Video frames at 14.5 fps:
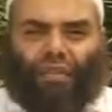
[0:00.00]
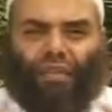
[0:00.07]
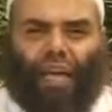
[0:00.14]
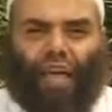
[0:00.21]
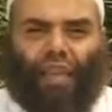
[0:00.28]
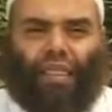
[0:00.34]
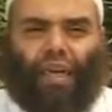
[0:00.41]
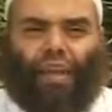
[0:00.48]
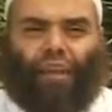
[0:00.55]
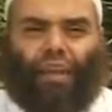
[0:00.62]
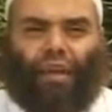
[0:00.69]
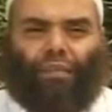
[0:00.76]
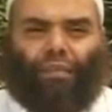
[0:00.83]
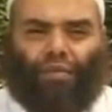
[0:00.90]
the
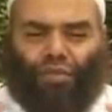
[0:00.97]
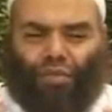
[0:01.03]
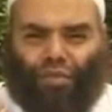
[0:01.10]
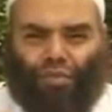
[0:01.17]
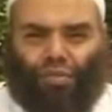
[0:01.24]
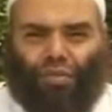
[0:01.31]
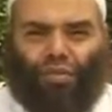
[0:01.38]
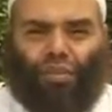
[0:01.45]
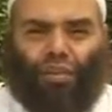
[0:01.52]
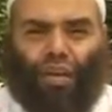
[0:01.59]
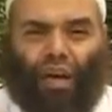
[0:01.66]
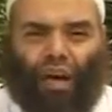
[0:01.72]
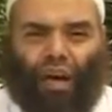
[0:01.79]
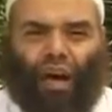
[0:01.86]
adhan, a person should
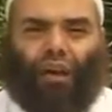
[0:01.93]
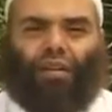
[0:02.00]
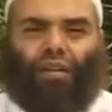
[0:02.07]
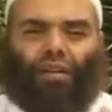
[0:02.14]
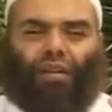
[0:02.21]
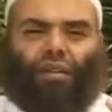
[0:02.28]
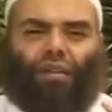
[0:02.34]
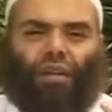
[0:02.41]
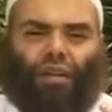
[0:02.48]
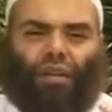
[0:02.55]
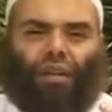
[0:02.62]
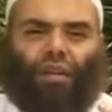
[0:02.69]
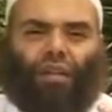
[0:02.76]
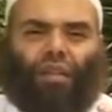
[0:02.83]
honor
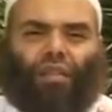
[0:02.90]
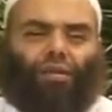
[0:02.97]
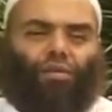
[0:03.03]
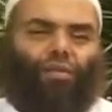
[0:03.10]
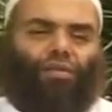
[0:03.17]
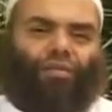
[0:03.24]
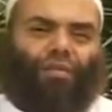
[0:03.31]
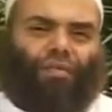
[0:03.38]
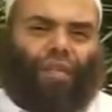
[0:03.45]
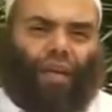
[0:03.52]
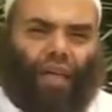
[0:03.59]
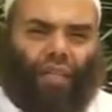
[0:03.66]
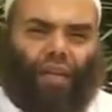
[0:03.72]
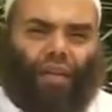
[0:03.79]
the words of
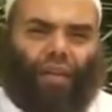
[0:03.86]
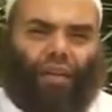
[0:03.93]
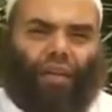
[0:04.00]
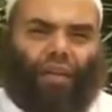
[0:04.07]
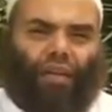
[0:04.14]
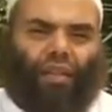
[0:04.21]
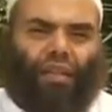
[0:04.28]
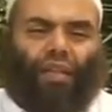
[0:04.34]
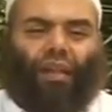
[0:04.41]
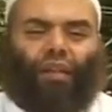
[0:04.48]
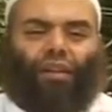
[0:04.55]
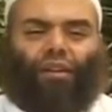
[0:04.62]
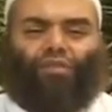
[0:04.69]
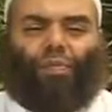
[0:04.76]
the adhan. That
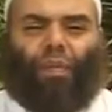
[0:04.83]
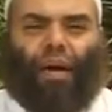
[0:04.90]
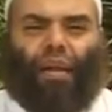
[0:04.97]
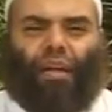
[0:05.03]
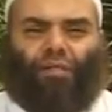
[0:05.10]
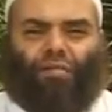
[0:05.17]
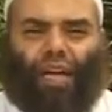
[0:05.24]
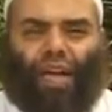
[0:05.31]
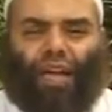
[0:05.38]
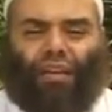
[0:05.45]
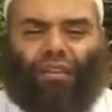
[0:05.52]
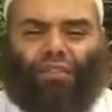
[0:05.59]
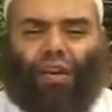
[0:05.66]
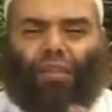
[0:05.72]
Allah subhanahu wa
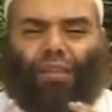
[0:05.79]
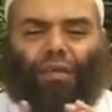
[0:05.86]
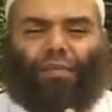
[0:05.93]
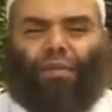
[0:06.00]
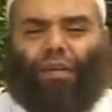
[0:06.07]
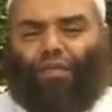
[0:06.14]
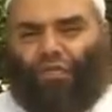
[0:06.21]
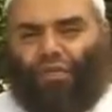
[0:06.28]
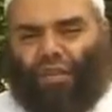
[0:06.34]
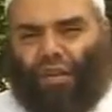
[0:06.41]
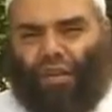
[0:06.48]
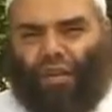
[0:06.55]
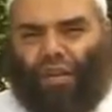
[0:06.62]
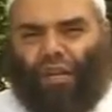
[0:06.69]
ta'ala taught the Prophet
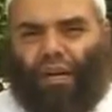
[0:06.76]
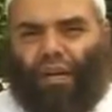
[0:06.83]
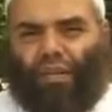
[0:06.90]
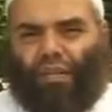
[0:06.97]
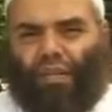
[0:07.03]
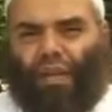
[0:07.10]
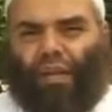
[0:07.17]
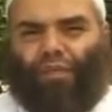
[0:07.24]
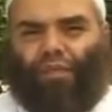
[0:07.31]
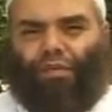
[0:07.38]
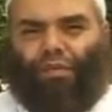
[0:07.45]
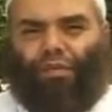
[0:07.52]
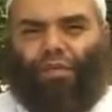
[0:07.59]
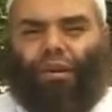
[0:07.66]
sallallahu alayhi wa sallam
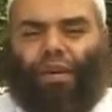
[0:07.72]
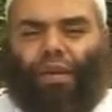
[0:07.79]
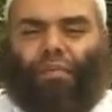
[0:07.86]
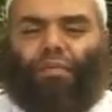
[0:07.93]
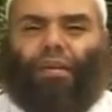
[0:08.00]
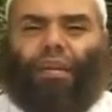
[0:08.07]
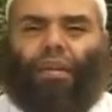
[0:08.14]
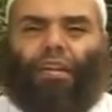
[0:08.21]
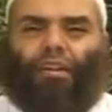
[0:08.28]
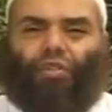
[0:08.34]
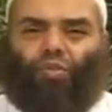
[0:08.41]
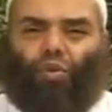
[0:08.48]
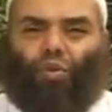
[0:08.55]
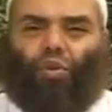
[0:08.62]
for him
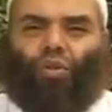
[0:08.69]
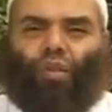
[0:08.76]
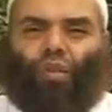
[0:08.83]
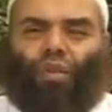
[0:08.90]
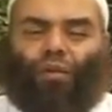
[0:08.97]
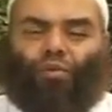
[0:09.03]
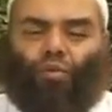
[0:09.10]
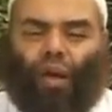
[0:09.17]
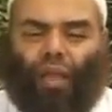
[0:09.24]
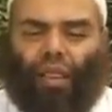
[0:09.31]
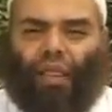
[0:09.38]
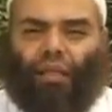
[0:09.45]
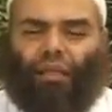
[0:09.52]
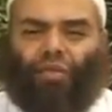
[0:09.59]
to order the
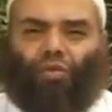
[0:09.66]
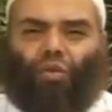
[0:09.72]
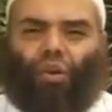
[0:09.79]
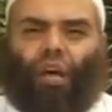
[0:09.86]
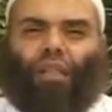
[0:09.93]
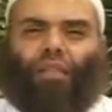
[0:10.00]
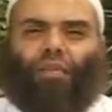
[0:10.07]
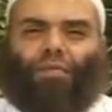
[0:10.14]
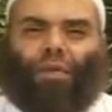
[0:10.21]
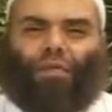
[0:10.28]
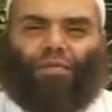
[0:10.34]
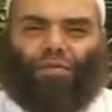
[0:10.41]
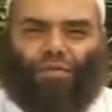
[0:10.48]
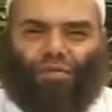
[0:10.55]
mu'adhin to call the
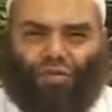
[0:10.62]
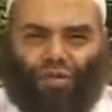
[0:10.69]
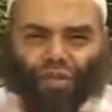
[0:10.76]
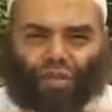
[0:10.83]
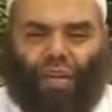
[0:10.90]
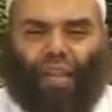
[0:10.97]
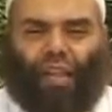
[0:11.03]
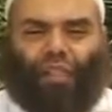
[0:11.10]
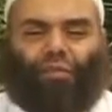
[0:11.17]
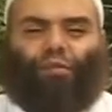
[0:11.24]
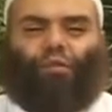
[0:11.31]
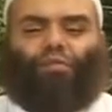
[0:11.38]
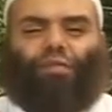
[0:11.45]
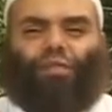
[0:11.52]
people to the salah, the
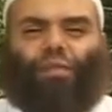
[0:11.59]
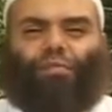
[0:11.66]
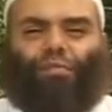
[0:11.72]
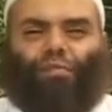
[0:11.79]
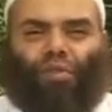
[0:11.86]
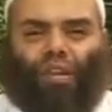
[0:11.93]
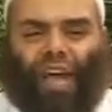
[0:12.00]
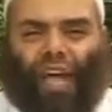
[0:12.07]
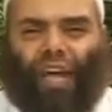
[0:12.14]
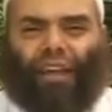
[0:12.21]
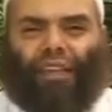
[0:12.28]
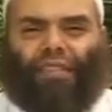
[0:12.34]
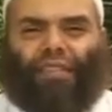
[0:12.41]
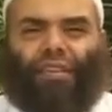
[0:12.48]
most important
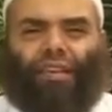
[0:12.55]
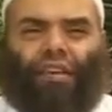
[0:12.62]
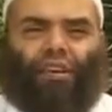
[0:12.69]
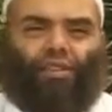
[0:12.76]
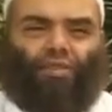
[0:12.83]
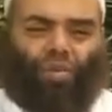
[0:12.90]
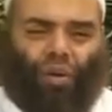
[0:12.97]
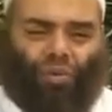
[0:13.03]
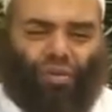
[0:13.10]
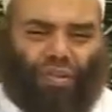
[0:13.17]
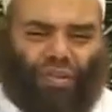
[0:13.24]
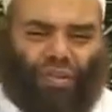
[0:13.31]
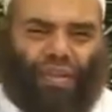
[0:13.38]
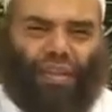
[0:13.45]
act throughout
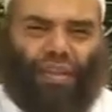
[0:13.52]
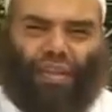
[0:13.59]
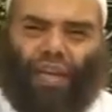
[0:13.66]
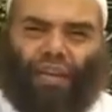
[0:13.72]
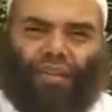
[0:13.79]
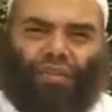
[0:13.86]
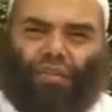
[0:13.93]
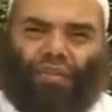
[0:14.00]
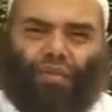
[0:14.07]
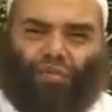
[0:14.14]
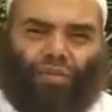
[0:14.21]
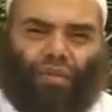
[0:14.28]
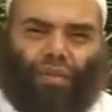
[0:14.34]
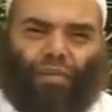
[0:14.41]
the day and the night of the
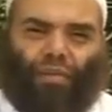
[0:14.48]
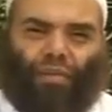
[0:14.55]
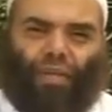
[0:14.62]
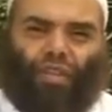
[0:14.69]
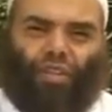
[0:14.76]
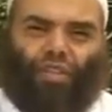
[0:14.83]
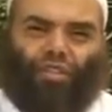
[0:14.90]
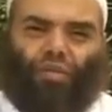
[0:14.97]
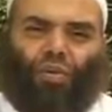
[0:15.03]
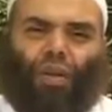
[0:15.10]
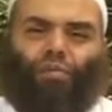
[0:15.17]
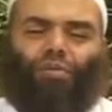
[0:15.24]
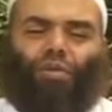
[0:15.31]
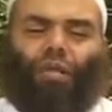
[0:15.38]
Muslim. So
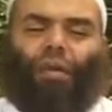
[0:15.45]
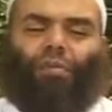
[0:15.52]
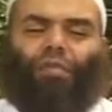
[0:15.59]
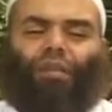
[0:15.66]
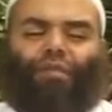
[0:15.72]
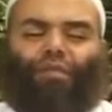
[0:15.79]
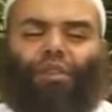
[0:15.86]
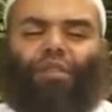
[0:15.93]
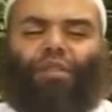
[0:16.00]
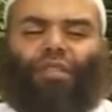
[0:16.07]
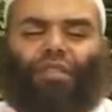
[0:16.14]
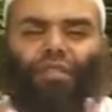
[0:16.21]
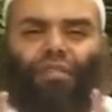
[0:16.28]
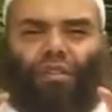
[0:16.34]
when a Muslim, the
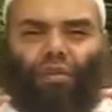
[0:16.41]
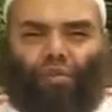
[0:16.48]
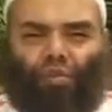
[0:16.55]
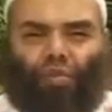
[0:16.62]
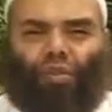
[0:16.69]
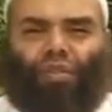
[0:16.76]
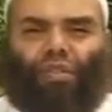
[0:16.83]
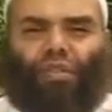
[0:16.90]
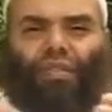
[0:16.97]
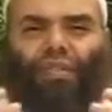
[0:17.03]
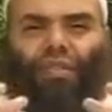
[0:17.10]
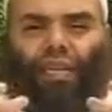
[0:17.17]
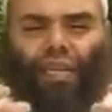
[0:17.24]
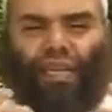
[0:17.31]
first
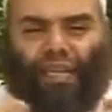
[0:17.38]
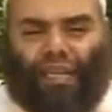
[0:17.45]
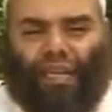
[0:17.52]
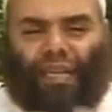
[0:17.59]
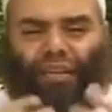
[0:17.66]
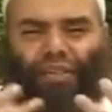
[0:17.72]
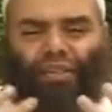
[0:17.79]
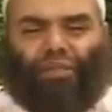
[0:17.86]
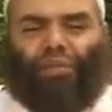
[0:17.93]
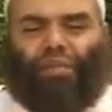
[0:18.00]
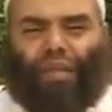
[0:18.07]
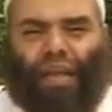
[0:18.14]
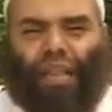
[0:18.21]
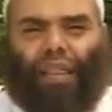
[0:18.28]
words that he hears
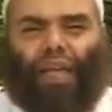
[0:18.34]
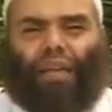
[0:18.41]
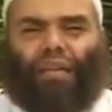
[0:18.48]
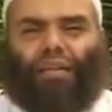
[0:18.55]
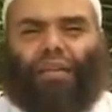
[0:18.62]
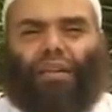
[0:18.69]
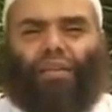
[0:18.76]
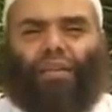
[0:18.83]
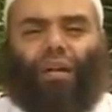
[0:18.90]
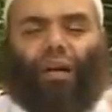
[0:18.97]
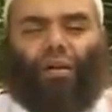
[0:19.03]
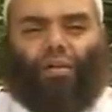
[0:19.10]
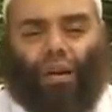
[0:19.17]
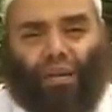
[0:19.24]
from the adhan is
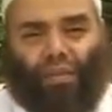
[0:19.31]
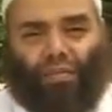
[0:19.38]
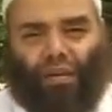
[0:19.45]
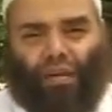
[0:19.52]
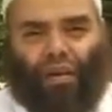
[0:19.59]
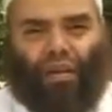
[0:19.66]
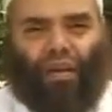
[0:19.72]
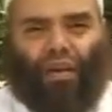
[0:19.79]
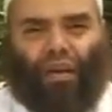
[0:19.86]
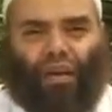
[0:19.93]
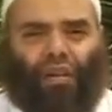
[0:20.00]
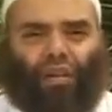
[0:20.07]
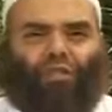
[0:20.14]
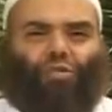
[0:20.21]
Allahu Akbar.
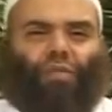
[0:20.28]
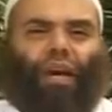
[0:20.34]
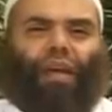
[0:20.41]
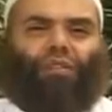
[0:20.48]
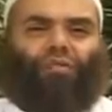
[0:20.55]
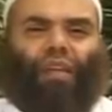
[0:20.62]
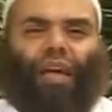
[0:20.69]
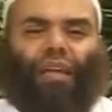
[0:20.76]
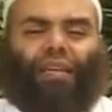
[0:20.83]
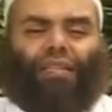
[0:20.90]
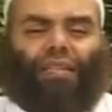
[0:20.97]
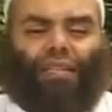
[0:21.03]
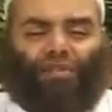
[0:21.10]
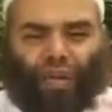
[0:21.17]
Allah subhanahu wa ta'ala
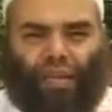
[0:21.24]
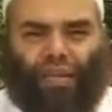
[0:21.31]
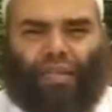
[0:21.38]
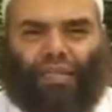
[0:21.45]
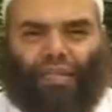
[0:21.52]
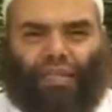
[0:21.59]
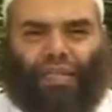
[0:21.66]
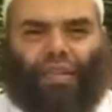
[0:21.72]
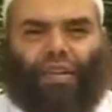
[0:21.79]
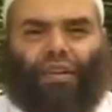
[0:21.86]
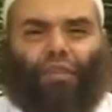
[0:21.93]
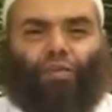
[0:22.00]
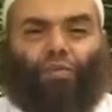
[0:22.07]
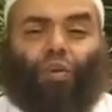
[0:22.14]
is the greatest.
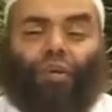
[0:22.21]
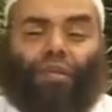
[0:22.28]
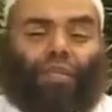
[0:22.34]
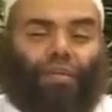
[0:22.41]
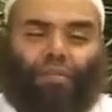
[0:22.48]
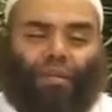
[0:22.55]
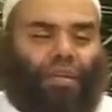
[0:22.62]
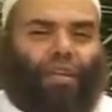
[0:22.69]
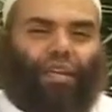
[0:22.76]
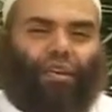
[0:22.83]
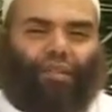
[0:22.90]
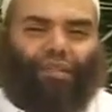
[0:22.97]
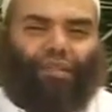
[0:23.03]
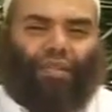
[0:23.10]
What is the
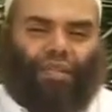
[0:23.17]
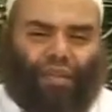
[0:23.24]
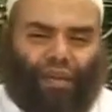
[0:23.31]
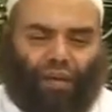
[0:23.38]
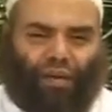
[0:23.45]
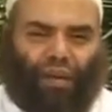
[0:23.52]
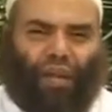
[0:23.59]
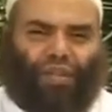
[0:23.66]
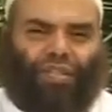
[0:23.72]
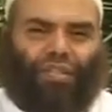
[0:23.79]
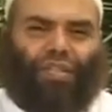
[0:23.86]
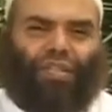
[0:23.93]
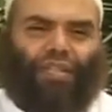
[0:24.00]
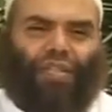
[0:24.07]
meaning of this in our
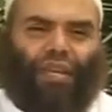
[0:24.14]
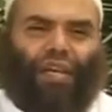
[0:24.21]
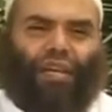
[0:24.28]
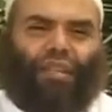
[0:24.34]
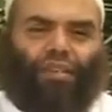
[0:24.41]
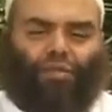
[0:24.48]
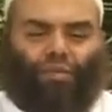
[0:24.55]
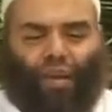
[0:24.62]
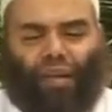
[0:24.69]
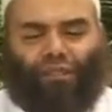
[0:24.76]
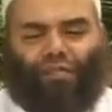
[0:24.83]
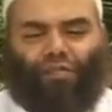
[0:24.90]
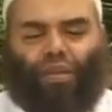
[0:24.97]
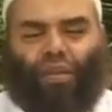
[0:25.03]
actions? That we
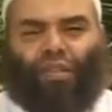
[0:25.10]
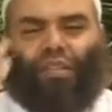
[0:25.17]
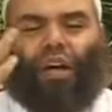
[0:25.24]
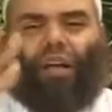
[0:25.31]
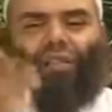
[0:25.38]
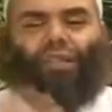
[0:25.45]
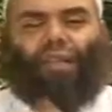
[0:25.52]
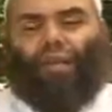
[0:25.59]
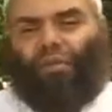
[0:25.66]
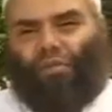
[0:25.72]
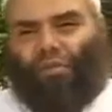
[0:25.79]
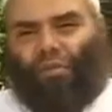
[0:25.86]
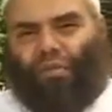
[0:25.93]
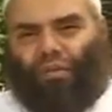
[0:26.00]
have to exalt the
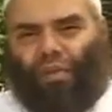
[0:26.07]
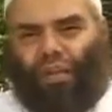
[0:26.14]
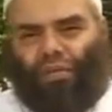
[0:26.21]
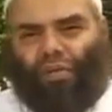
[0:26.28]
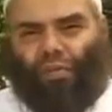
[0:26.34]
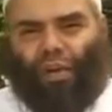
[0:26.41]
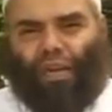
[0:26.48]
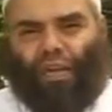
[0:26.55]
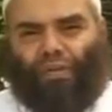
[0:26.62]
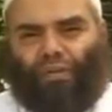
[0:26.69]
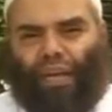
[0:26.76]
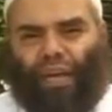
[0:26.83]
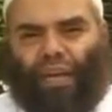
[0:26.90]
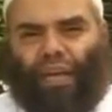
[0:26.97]
limits of Allah subhanahu
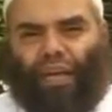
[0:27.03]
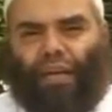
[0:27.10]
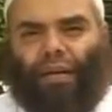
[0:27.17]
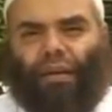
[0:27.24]
wa ta'ala.